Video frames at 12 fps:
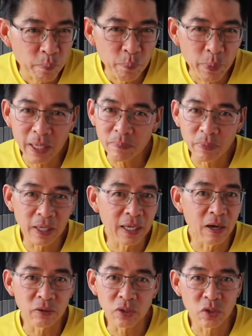big
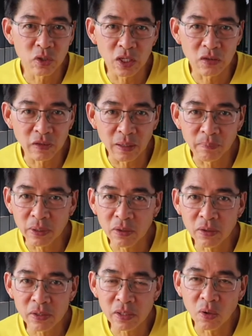culture change for them,
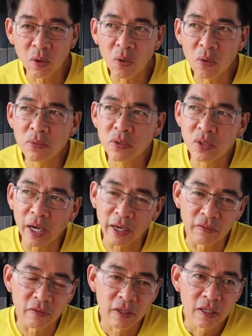because the whole
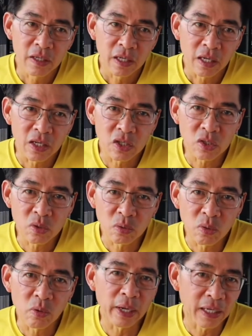drive is to
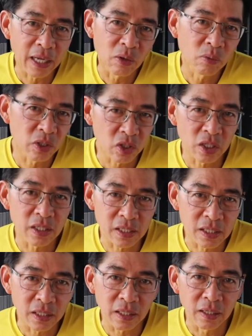go and get rich in the
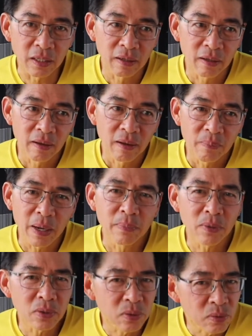city. But I'm
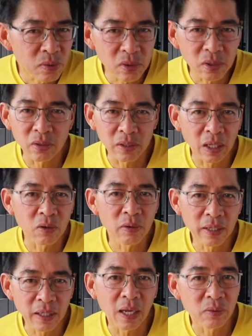not so sure you can go
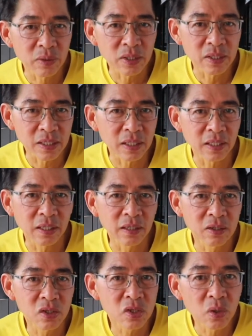and get rich in the city
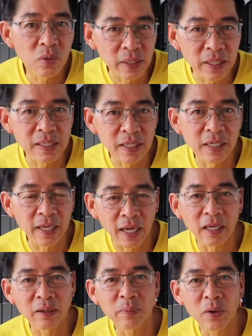so easily
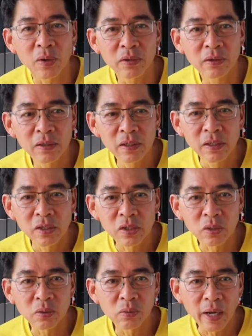anymore.
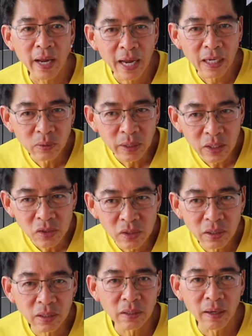So
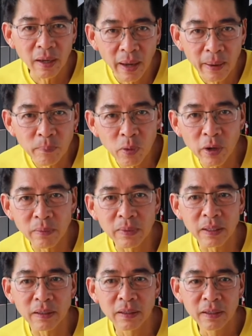education, employment,